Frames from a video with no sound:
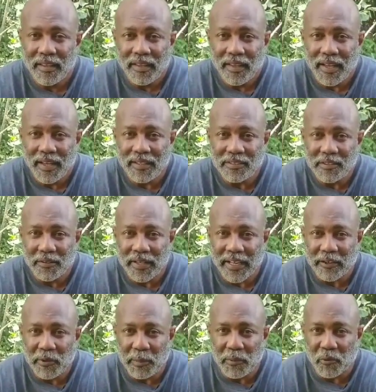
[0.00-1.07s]
I just don't like
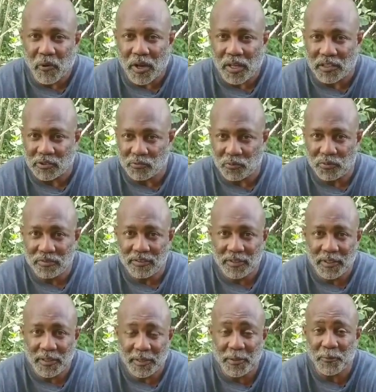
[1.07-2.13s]
creepy crawlers
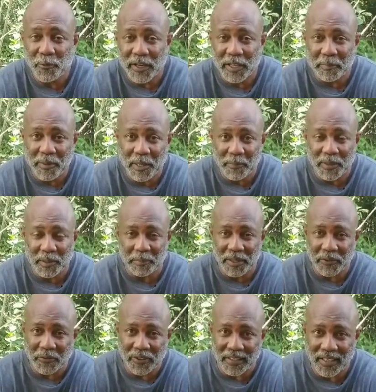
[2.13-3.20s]
waking me up in the
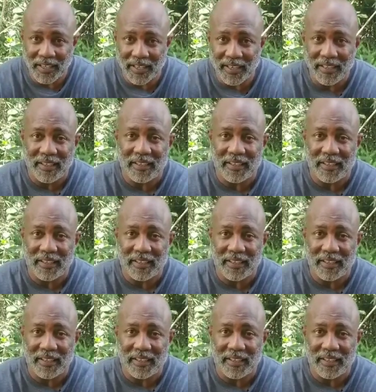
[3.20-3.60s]
middle of the night.